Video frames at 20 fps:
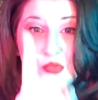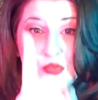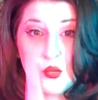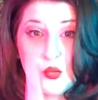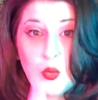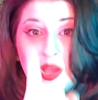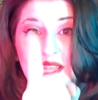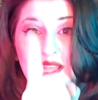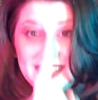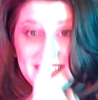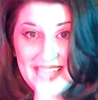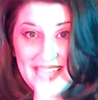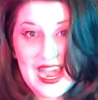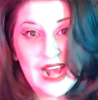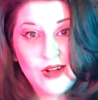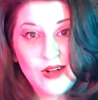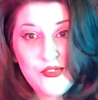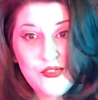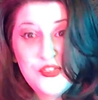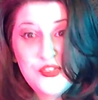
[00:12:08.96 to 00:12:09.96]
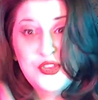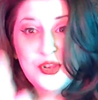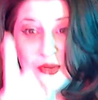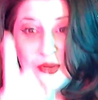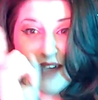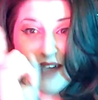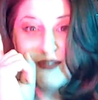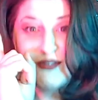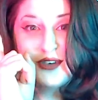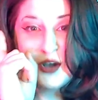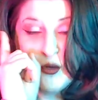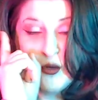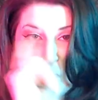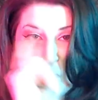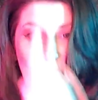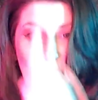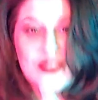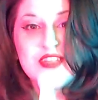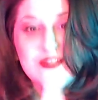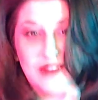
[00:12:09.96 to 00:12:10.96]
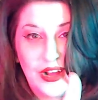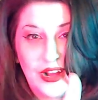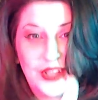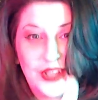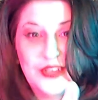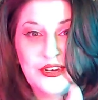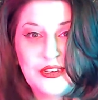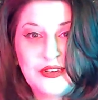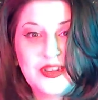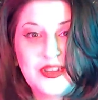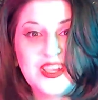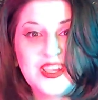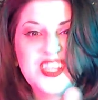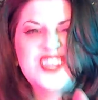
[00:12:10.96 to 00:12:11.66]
what counts. You don't have to know what the fuck you're doing.